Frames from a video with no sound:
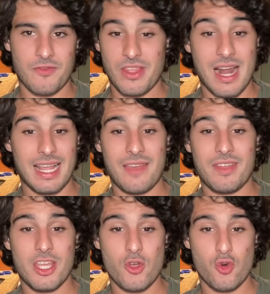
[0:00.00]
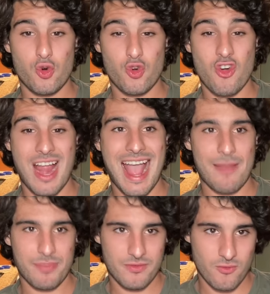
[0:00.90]
They're not giving you
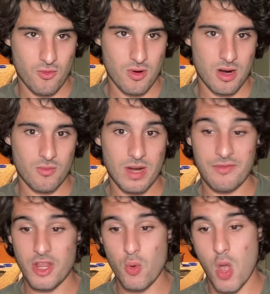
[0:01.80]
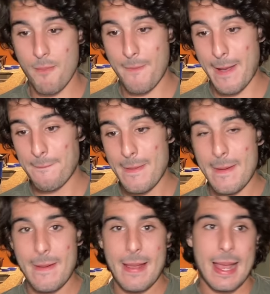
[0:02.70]
crap for whatever you want, but
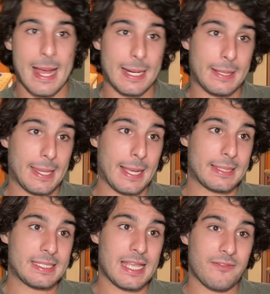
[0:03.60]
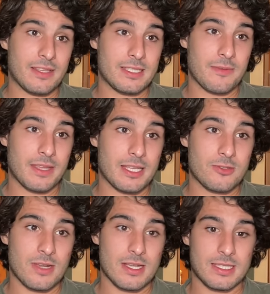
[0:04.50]
I do think it's definitely something
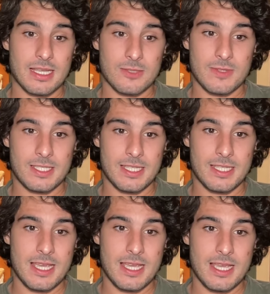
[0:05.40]
interesting as we see.